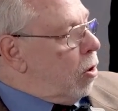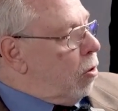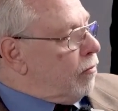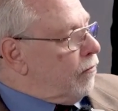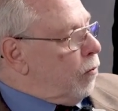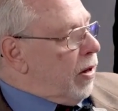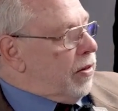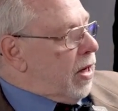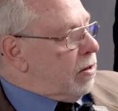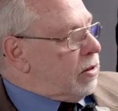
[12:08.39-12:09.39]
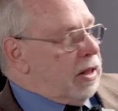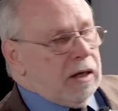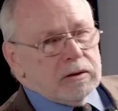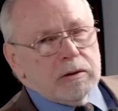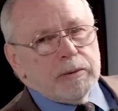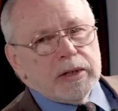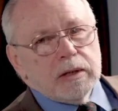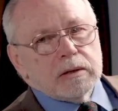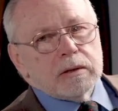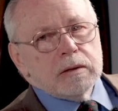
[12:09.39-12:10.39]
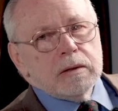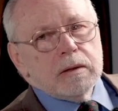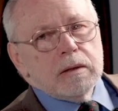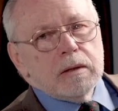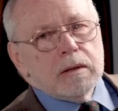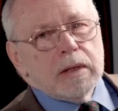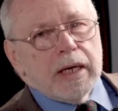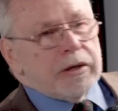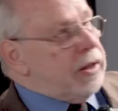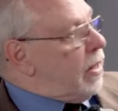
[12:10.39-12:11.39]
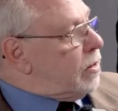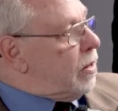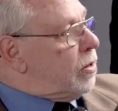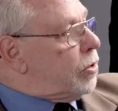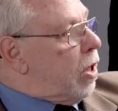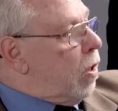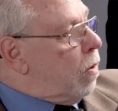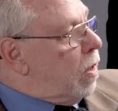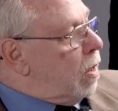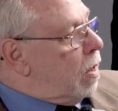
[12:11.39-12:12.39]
over $40,000 of bills that I could easily show.